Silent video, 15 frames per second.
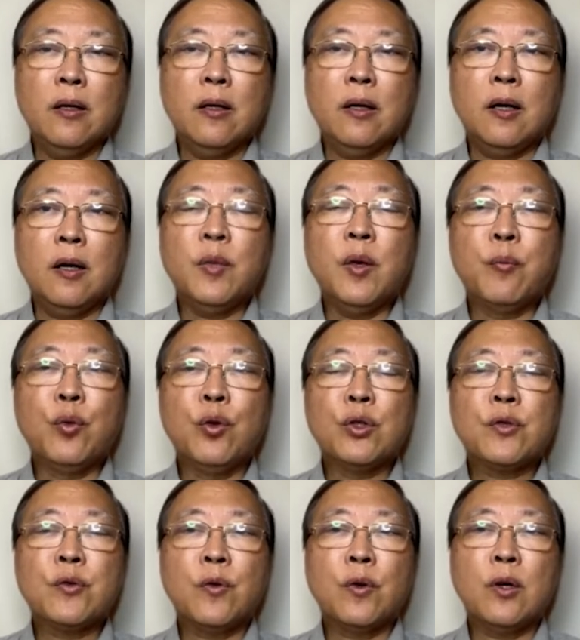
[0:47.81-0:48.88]
um, he
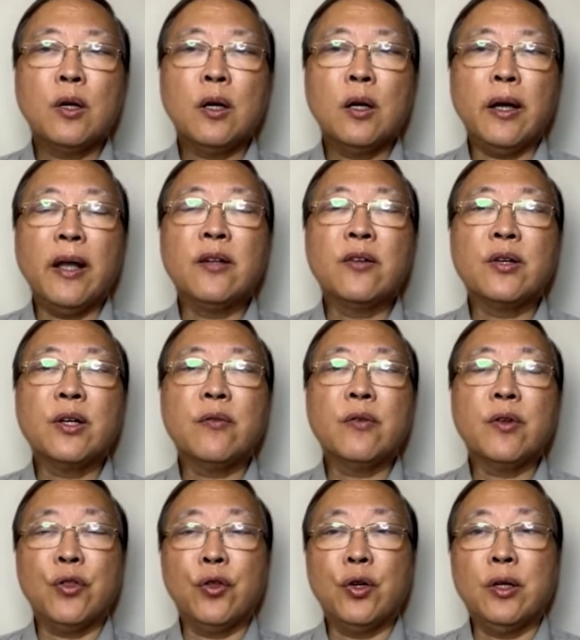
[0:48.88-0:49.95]
pushed for the entry of
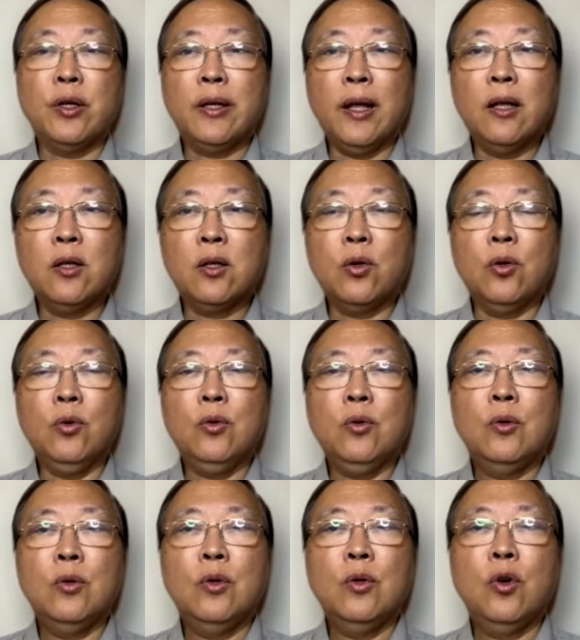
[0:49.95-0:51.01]
a third telco,
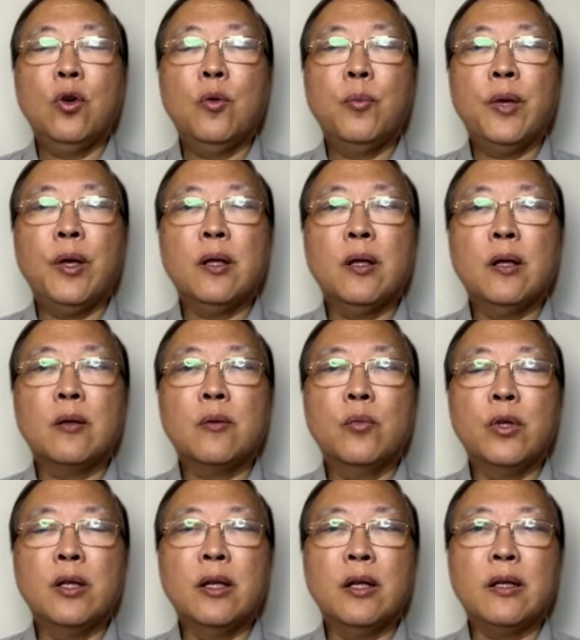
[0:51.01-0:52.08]
hoping that
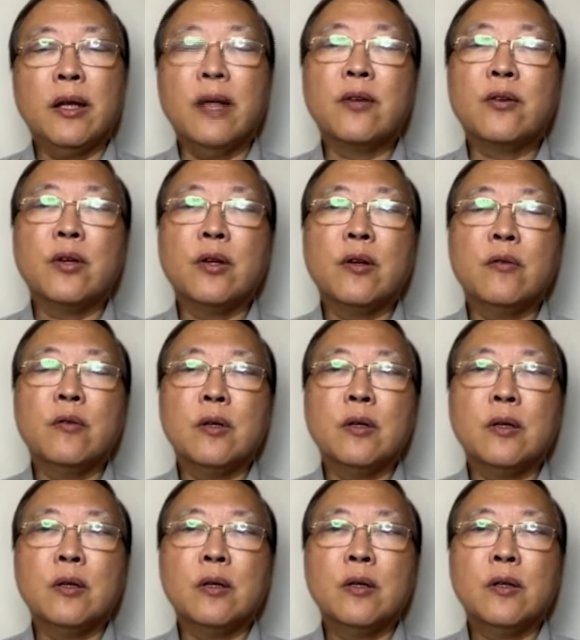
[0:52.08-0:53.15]
with that entry of
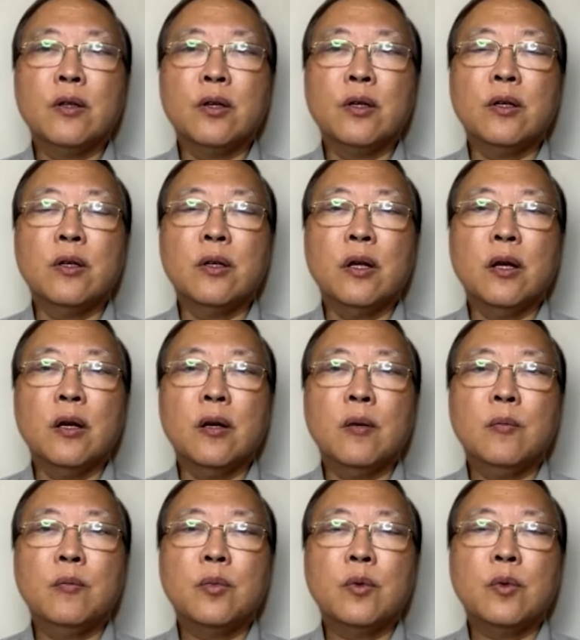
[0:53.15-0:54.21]
the third uh,
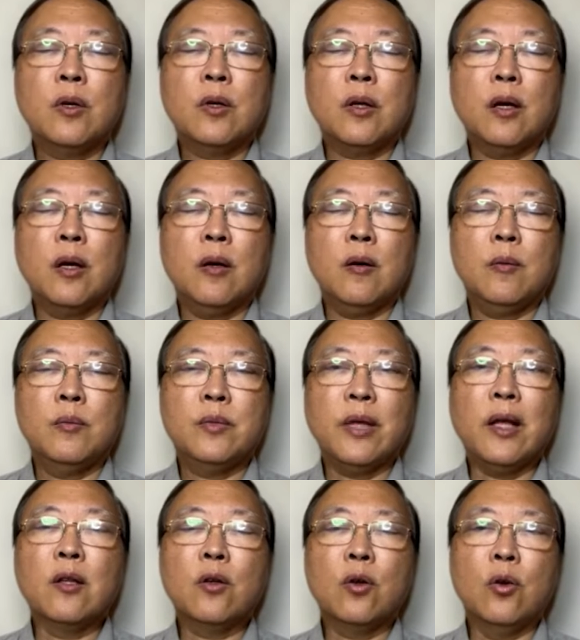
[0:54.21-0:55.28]
uh,
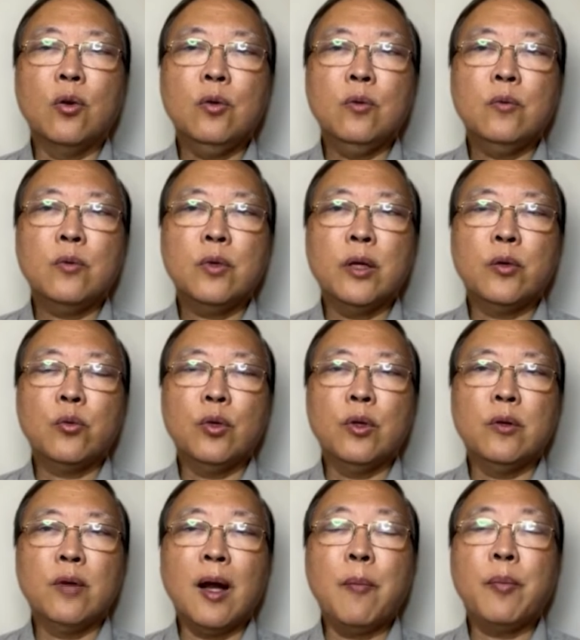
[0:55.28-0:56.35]
telco, it
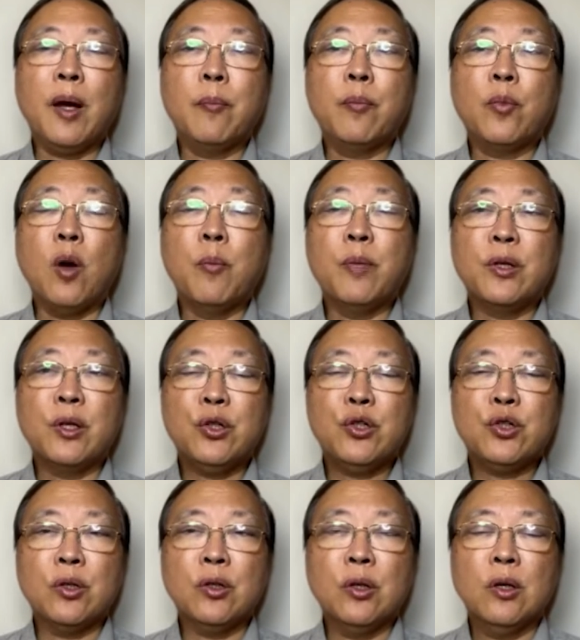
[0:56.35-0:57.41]
will ramp up
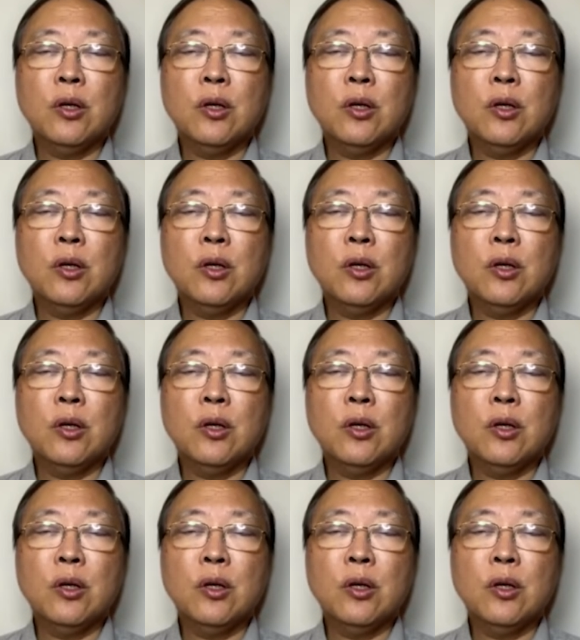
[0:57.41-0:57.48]
competition